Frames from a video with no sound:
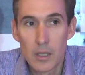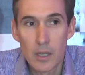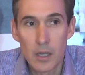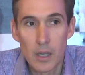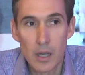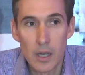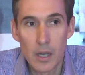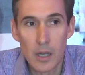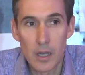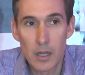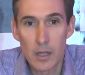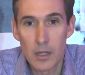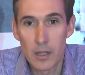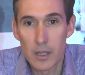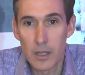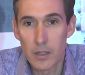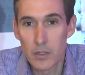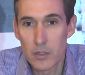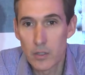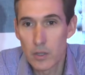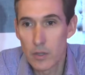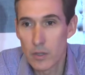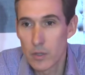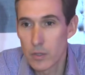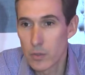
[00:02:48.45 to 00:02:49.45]
Uh, and
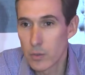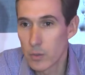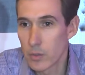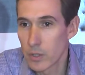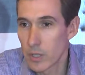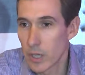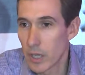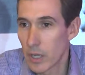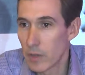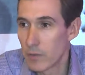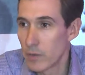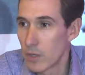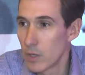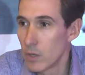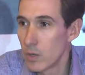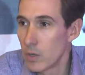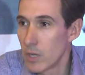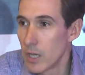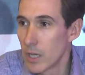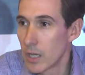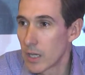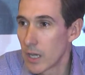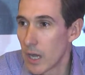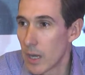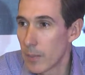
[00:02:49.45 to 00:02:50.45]
so this was kind of a
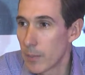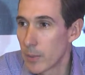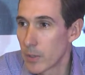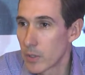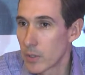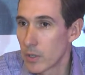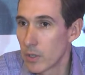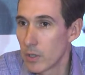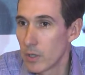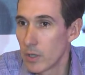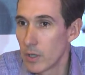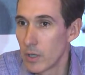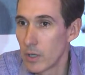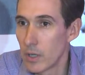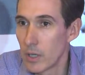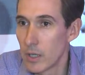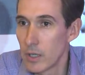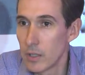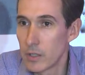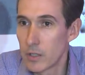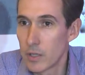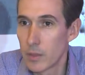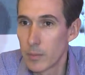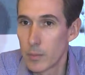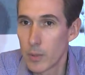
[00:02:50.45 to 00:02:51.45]
unique
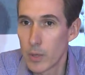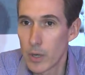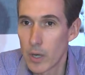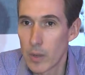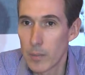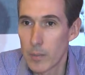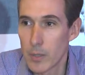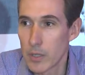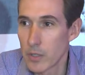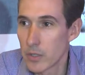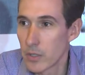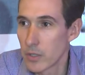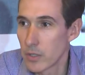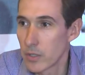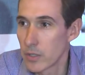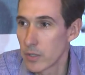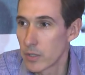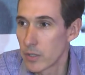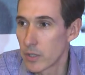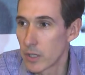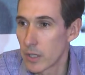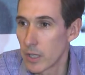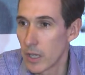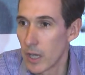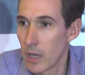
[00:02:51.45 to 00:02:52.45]
opportunity to put our
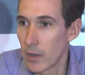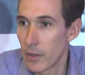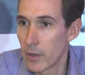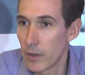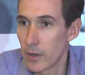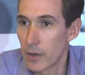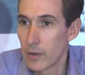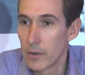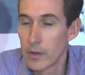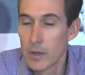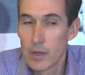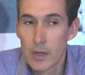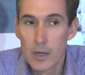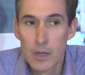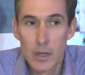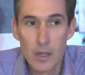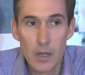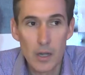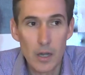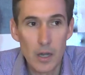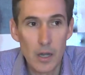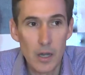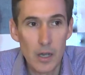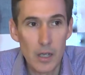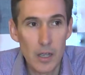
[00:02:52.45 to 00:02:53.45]
businesses together
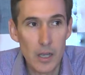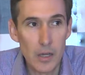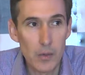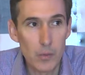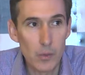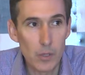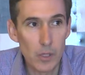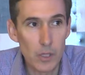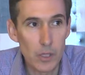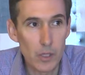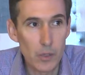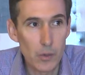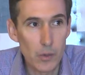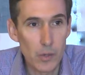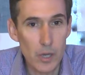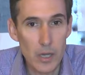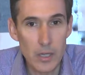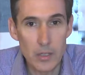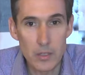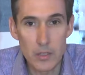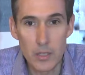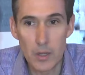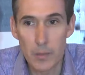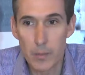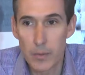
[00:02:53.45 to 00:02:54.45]
uh, and really
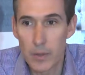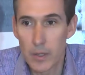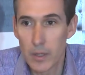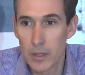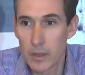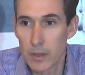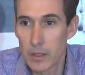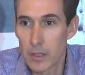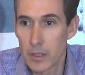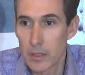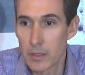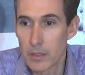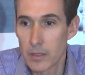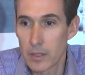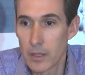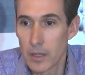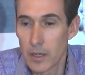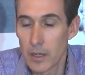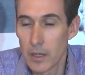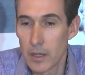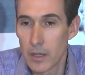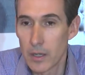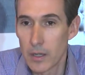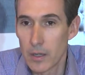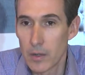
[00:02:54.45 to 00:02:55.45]
create something that uh,
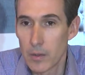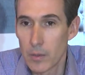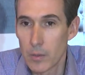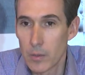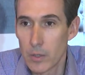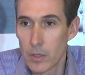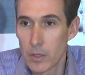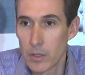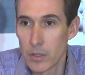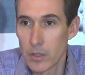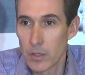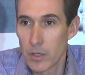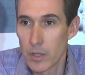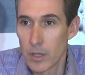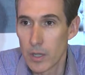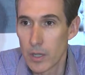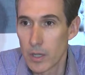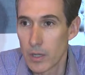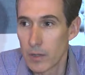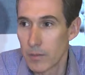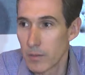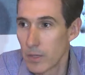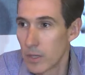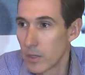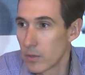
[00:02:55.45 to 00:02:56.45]
was uh,
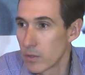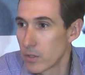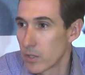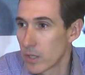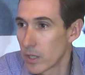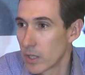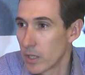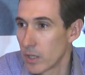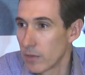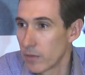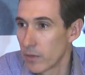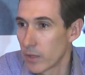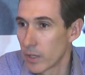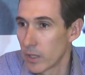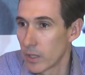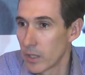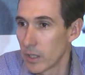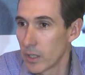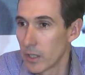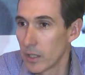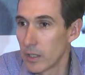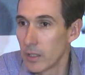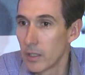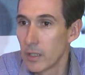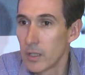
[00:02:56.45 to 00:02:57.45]
you know,
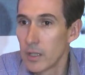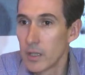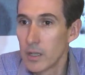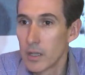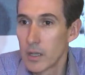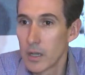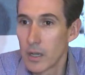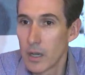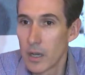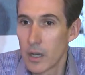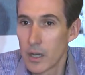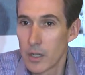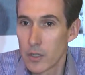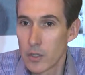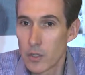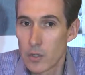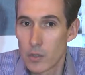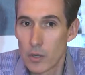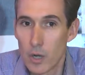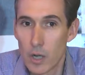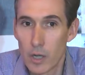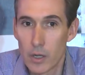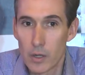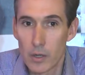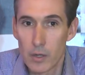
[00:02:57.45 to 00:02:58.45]
significantly uh,
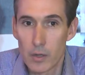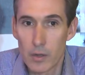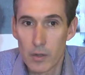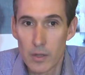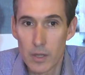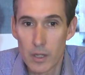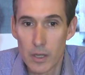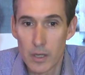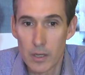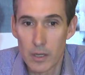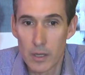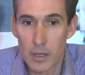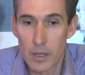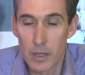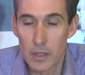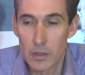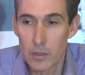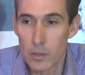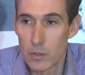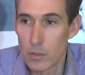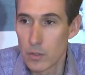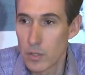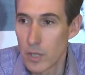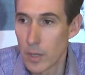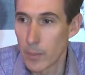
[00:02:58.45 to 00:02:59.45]
stronger than uh,
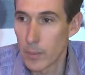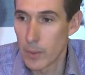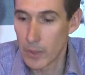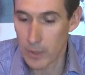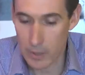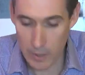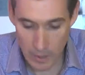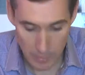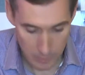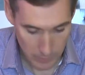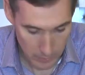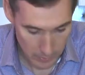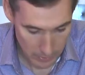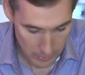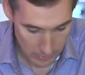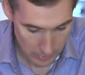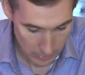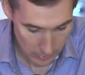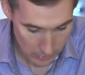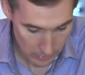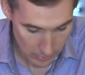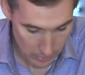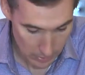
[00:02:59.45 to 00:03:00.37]
two separate companies.